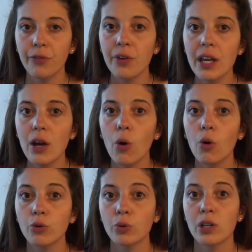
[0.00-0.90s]
free
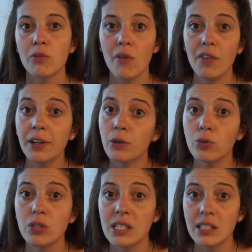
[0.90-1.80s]
or to give you a very
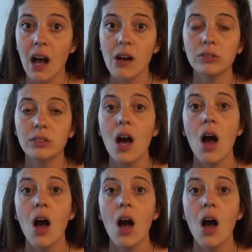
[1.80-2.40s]
good discount